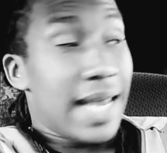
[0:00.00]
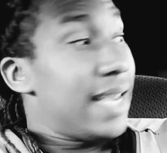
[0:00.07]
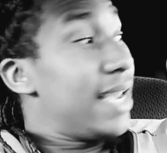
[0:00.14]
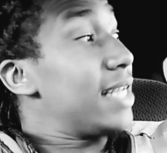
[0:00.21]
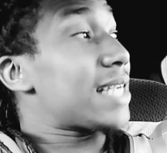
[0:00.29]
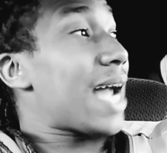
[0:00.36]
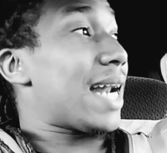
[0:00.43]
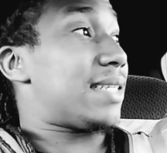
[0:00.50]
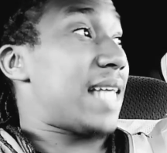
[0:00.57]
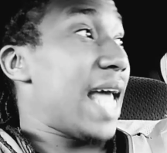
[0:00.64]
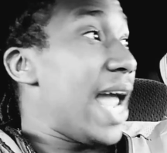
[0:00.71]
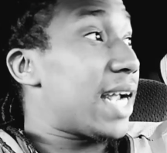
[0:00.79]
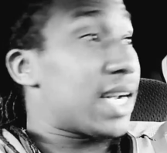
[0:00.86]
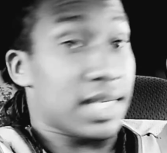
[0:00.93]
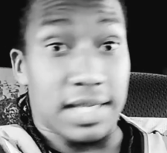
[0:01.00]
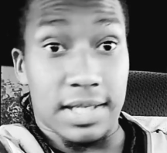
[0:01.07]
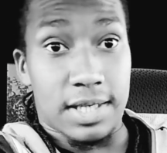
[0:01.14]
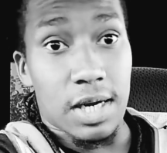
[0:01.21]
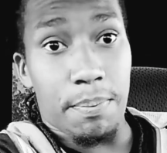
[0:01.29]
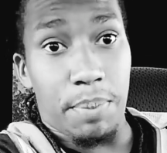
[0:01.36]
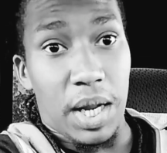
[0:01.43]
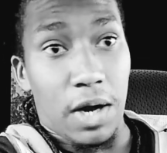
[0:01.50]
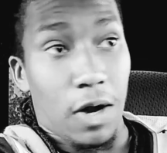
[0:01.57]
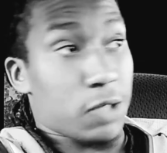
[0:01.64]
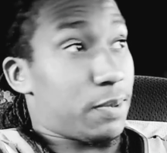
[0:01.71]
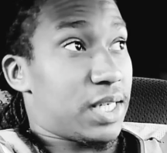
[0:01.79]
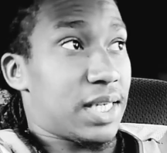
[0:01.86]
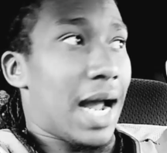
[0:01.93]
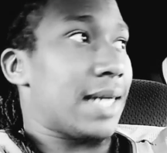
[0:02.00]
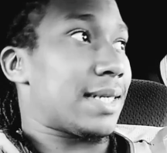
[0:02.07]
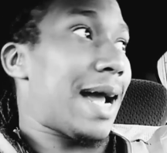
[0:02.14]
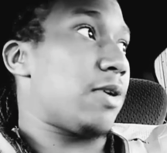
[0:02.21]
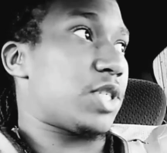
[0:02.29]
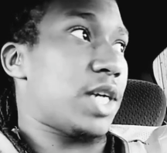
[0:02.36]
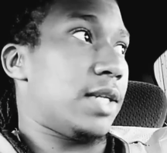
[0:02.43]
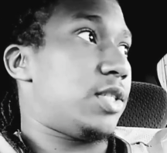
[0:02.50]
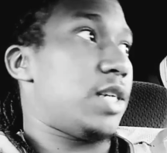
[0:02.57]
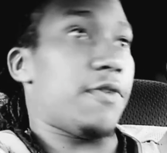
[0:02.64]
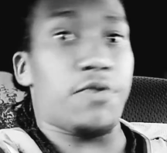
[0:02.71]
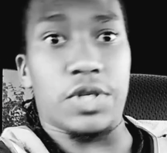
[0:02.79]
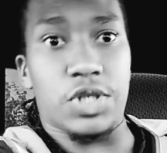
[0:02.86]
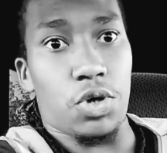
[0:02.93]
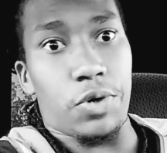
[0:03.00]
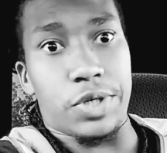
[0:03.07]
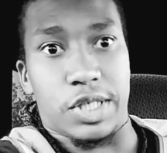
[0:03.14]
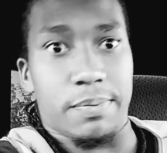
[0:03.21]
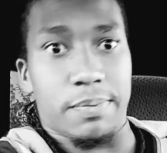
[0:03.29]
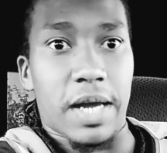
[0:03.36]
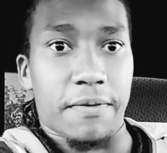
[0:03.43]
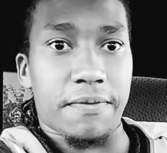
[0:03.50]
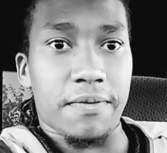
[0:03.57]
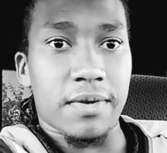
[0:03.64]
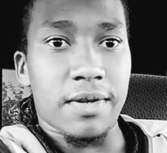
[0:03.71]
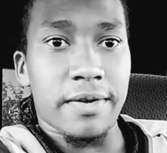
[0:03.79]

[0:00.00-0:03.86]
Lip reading: He's got to take us into the playoffs besides Alshon Jeffrey and Torrey Smith.